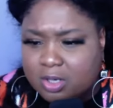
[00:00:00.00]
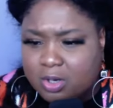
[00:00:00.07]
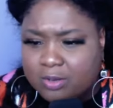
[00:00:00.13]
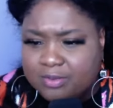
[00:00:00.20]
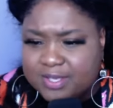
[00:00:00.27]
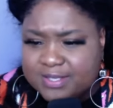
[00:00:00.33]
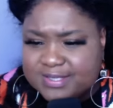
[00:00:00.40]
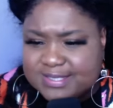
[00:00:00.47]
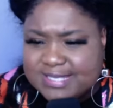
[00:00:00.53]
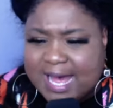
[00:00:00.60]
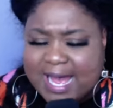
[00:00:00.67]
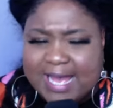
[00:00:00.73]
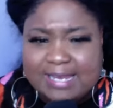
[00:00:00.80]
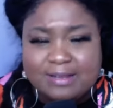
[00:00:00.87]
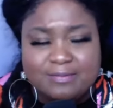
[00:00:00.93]
On this
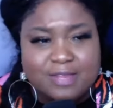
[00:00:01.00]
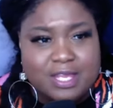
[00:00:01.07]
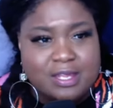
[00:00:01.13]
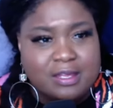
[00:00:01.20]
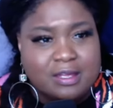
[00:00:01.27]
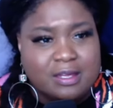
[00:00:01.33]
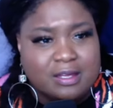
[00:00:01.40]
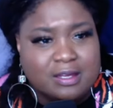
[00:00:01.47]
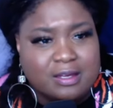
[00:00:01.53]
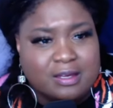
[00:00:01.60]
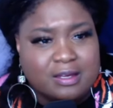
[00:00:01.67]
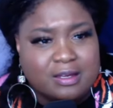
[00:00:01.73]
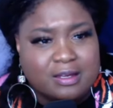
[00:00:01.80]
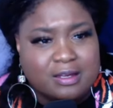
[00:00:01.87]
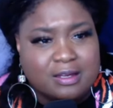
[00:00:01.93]
side of the
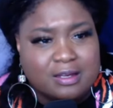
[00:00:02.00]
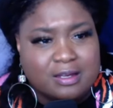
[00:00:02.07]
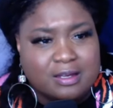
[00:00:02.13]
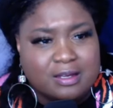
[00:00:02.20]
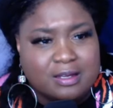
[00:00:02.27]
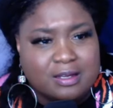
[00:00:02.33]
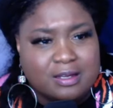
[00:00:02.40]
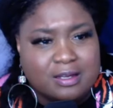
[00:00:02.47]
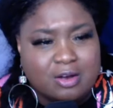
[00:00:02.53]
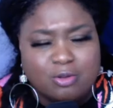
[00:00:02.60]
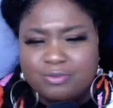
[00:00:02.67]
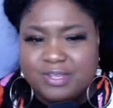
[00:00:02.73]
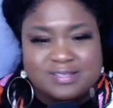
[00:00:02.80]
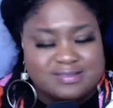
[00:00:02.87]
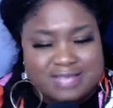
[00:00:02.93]

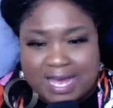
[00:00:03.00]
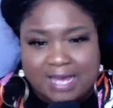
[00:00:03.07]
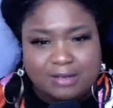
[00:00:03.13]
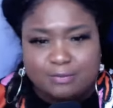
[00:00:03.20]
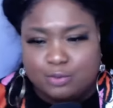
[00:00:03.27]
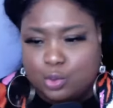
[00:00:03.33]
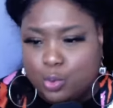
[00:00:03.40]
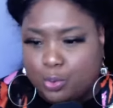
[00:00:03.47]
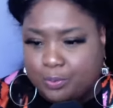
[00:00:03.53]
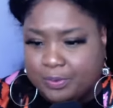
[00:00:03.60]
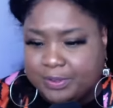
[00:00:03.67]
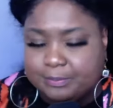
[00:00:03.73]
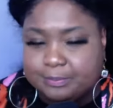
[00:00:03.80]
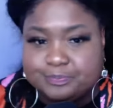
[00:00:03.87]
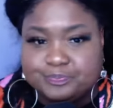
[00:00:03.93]
on this side of glory.